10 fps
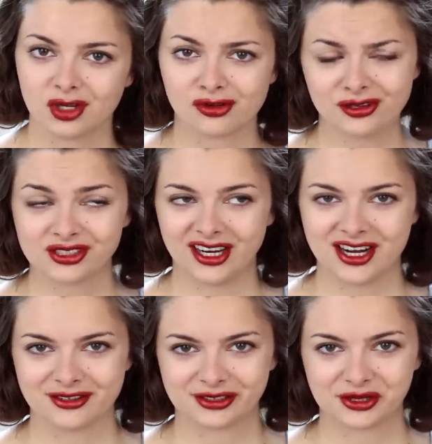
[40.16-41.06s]
grow
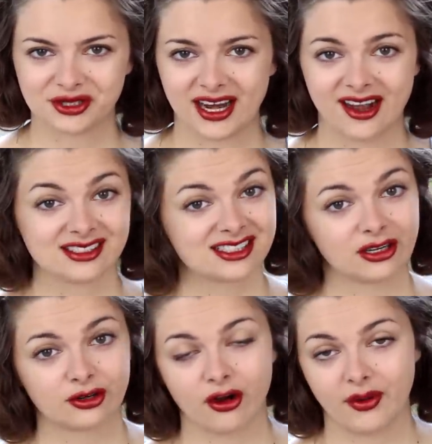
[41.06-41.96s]
tired of short hair and
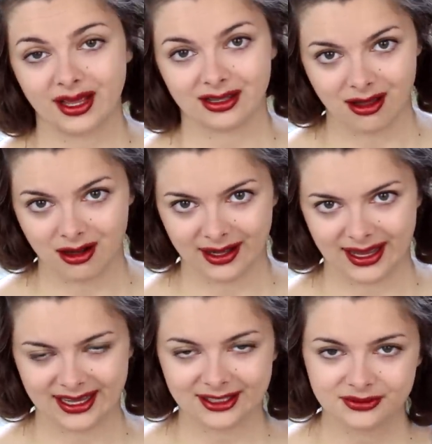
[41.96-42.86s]
start growing it long
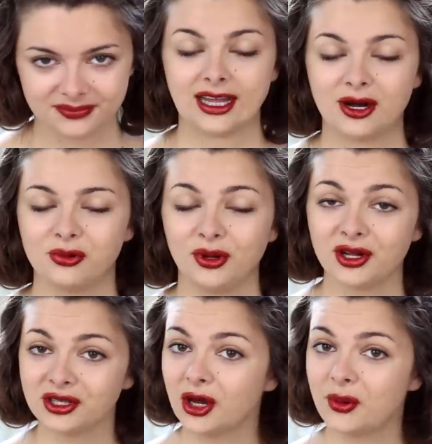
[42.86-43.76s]
again. Now,
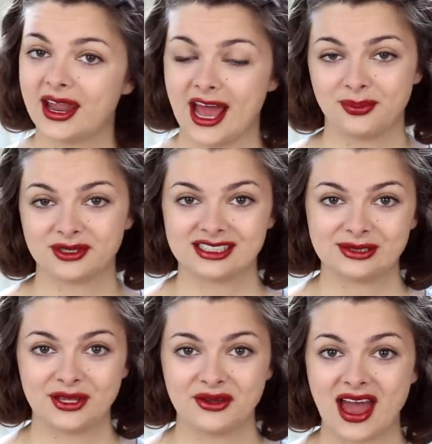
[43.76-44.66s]
we all know what
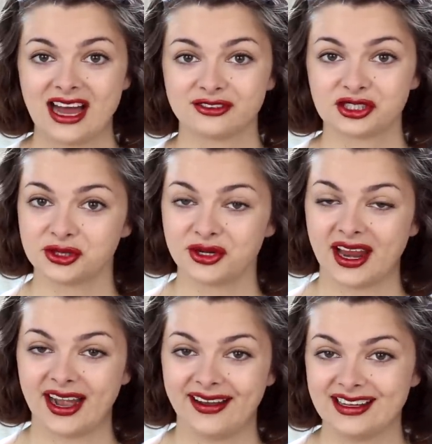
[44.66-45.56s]
happens when you have short
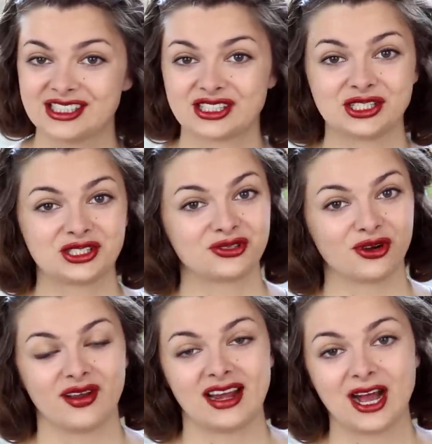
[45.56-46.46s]
hair and you start to
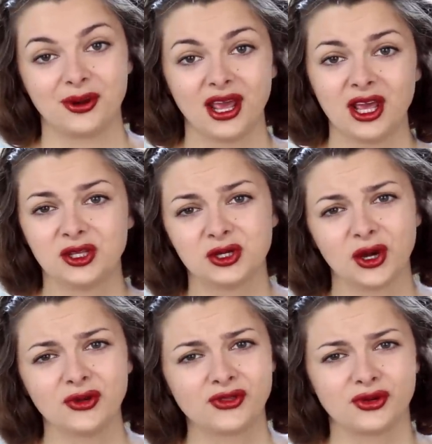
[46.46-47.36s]
grow it out.
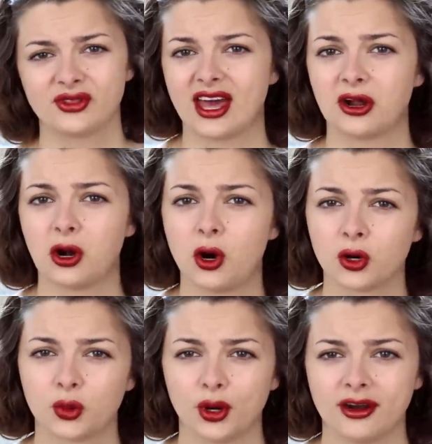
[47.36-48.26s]
You go through that
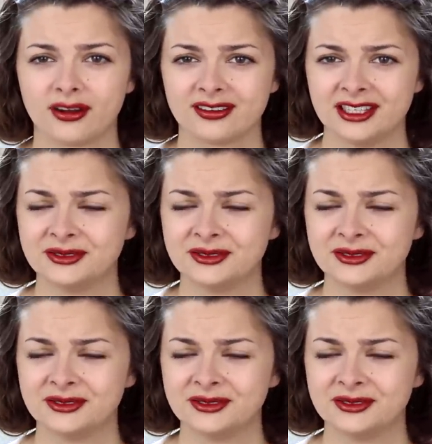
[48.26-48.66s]
awkward